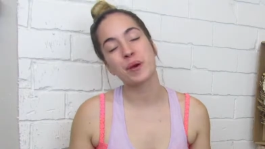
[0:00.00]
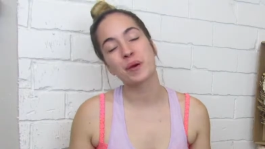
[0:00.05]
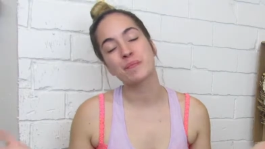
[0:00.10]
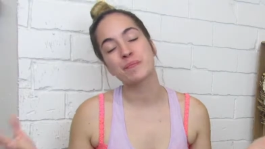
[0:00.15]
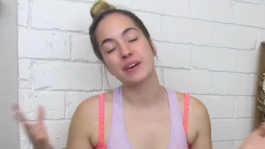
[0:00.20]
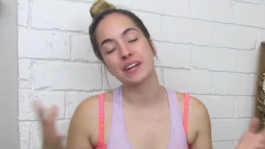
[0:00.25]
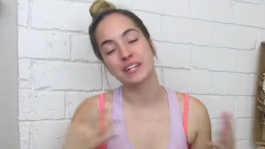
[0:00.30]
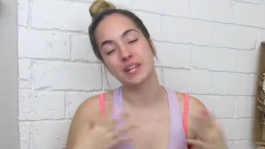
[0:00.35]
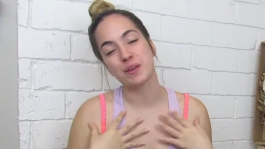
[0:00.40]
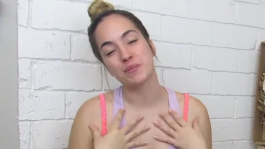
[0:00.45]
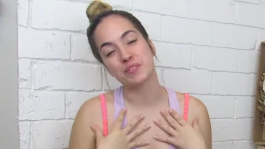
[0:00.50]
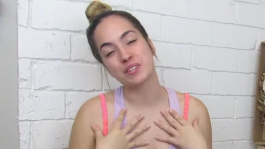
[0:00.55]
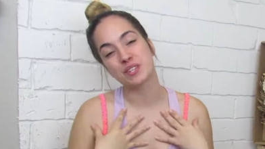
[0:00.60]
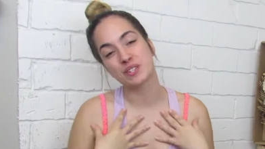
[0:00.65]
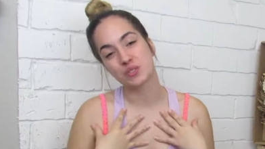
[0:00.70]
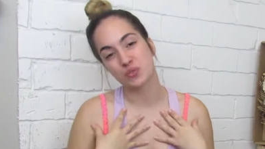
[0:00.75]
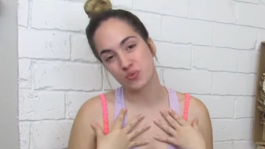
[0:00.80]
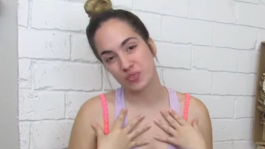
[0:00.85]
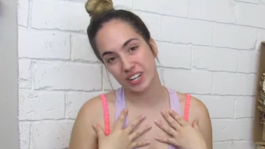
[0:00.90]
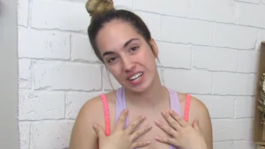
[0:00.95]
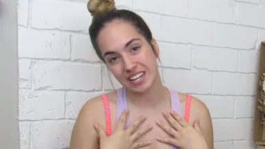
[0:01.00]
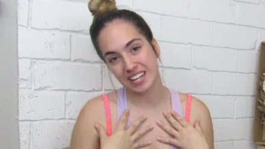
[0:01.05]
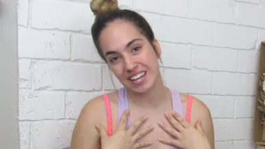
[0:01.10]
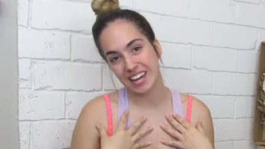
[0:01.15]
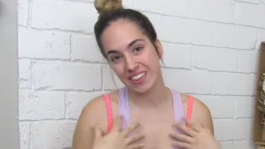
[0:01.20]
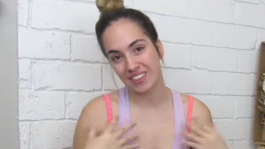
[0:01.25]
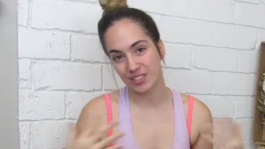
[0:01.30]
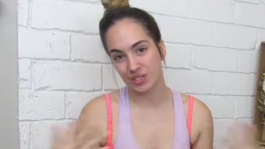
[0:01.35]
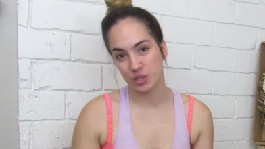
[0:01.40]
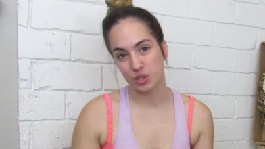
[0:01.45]
My name is Ritty
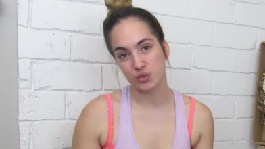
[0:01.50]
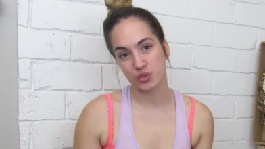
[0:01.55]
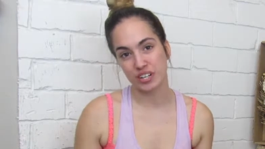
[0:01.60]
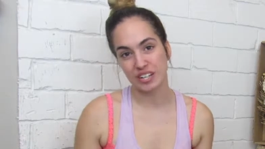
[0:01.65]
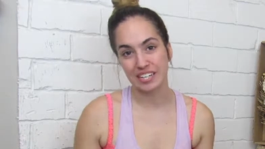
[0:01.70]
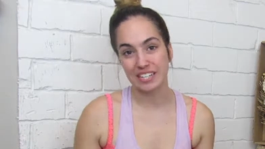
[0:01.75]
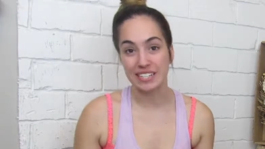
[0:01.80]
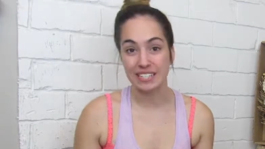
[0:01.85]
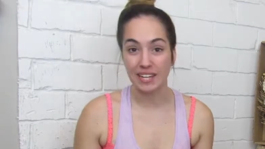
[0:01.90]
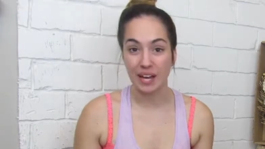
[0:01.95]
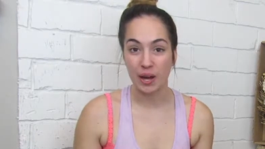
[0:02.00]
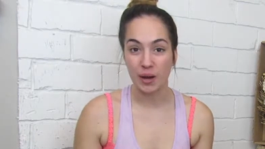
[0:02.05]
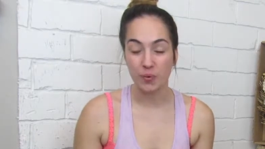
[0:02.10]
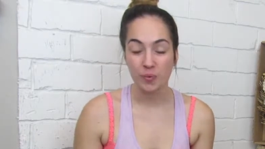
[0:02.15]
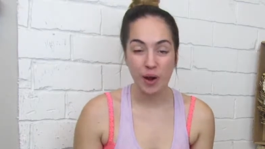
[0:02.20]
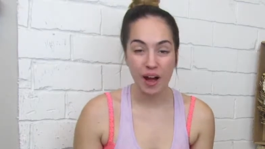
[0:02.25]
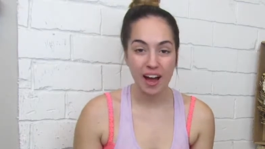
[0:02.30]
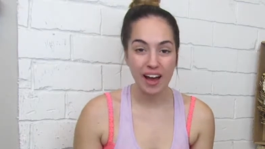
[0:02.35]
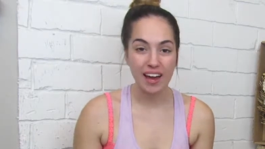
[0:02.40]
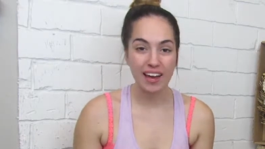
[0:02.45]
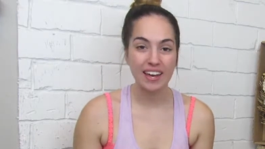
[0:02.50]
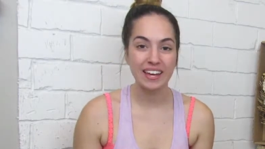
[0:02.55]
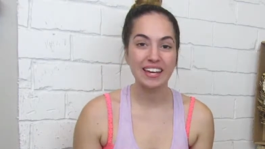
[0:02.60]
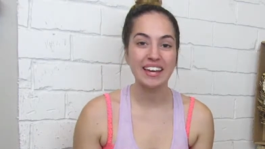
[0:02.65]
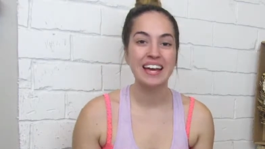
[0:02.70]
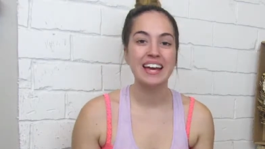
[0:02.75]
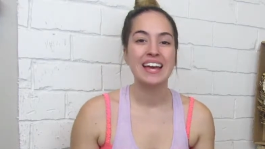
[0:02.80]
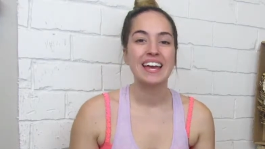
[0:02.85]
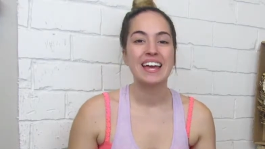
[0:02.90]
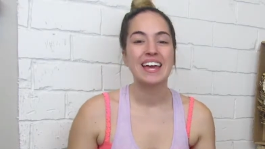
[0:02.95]
and this is RityDIY,
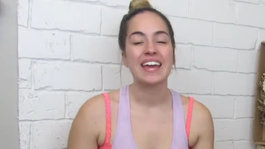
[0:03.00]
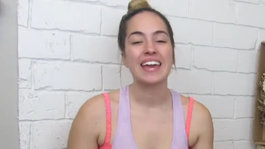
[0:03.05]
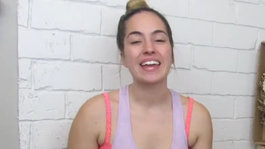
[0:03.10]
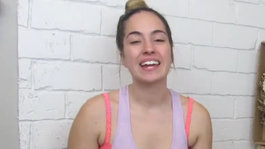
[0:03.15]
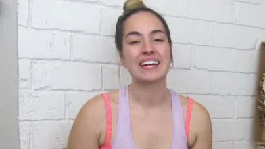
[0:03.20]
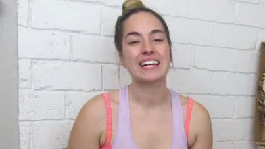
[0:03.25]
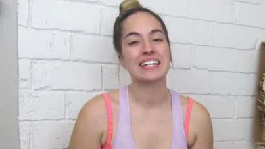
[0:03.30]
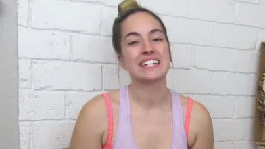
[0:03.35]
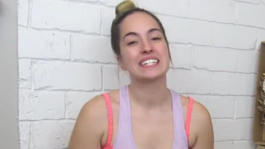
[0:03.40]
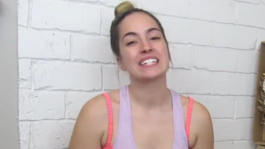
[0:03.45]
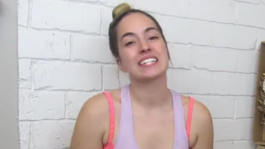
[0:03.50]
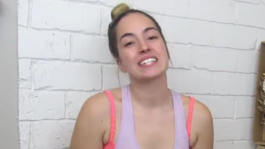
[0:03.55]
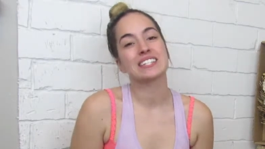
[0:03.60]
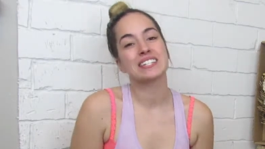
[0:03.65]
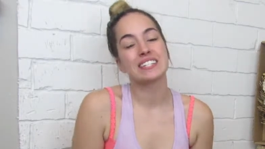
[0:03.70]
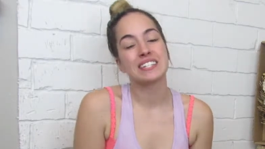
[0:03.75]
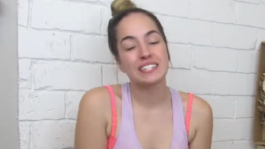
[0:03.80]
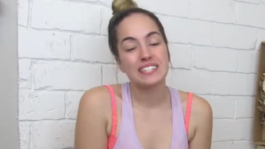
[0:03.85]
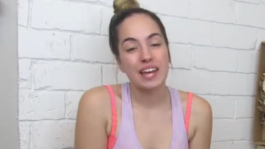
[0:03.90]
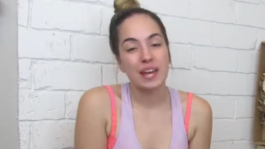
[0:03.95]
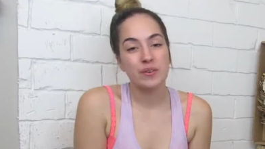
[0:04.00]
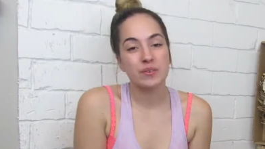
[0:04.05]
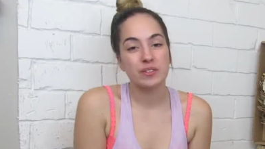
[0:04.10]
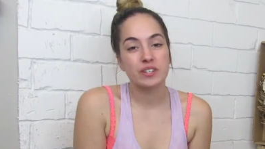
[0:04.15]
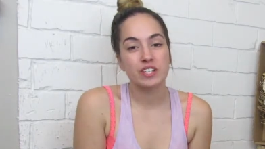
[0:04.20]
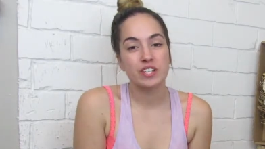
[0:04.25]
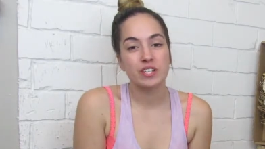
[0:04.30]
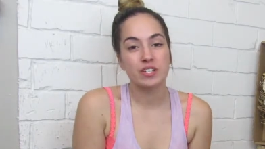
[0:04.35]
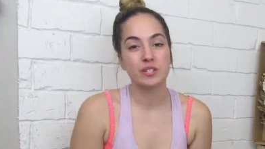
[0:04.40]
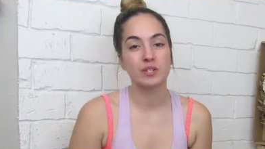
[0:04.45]
and today we're
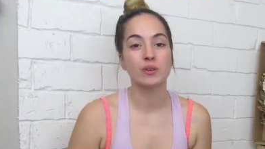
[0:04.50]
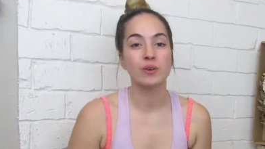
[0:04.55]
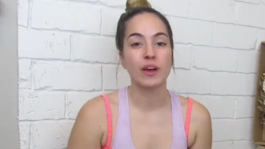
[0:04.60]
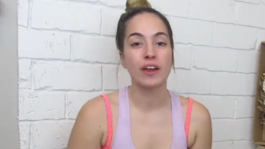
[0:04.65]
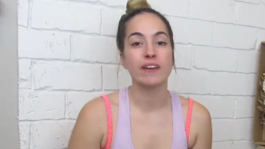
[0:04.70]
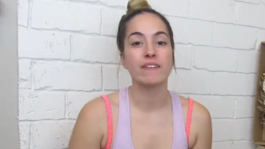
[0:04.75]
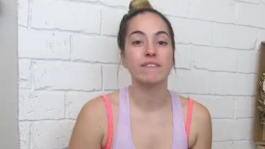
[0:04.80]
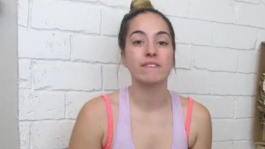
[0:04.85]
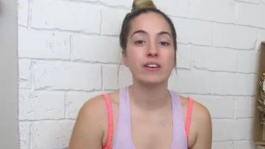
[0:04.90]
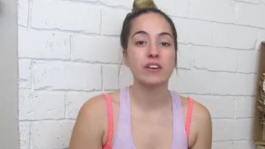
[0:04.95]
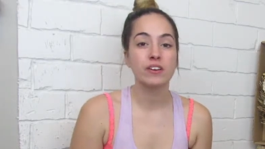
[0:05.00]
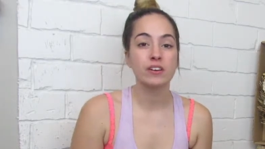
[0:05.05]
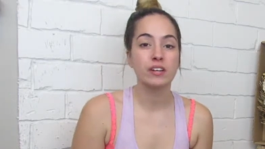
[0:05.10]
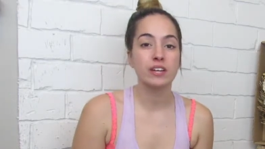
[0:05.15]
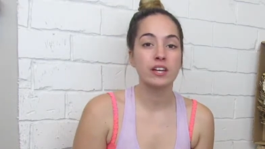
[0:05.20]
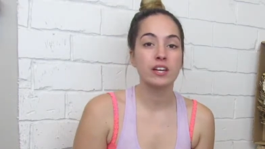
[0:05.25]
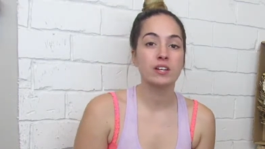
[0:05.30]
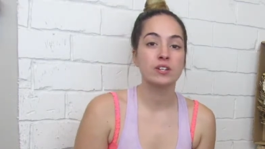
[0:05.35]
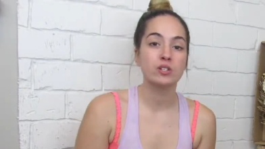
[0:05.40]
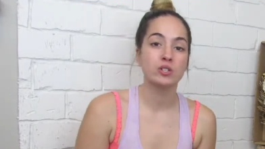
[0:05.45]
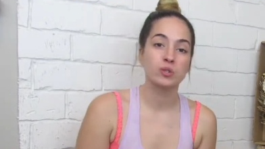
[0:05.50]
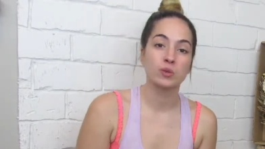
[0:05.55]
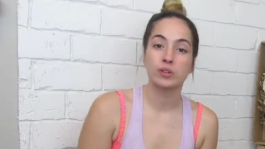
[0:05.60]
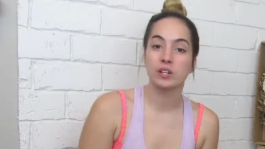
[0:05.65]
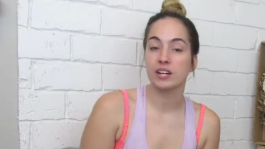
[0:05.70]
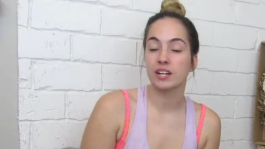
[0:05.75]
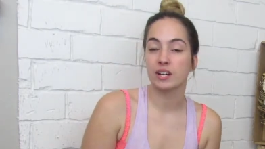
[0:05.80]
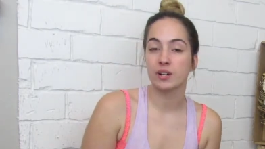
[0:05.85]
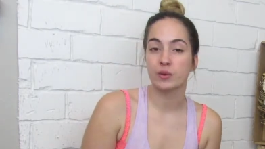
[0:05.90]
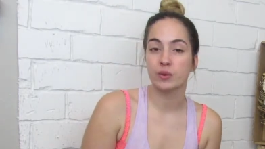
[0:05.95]
going to do a very
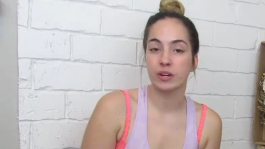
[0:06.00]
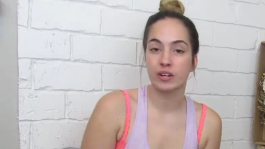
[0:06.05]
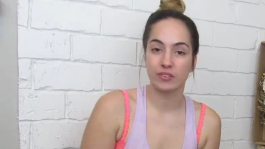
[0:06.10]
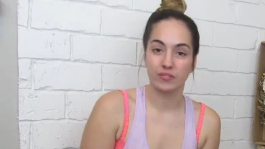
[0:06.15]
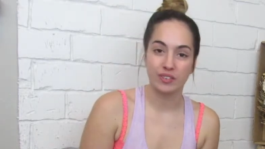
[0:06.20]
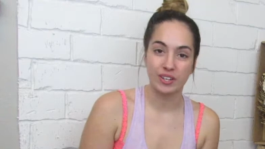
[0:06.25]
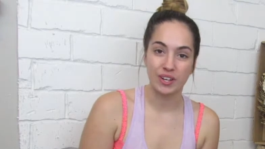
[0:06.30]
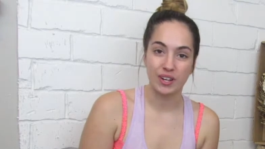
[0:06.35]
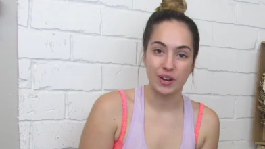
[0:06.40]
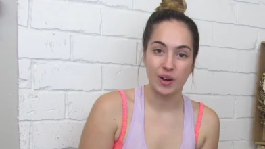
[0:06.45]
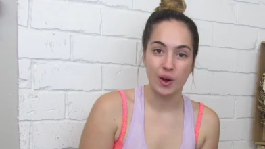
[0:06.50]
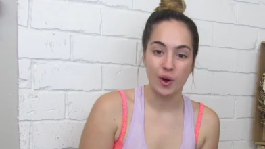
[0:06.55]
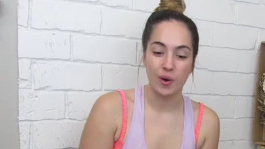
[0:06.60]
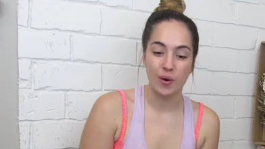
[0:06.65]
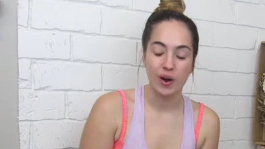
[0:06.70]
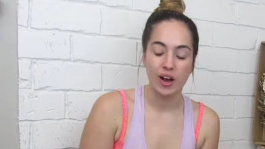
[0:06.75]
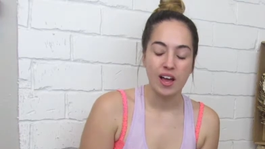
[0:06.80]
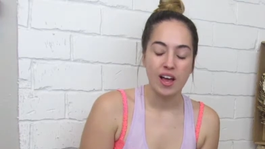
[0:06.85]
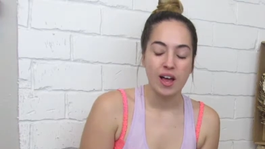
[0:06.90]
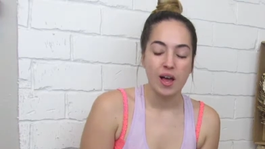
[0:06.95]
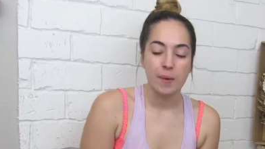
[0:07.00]
short and quick video.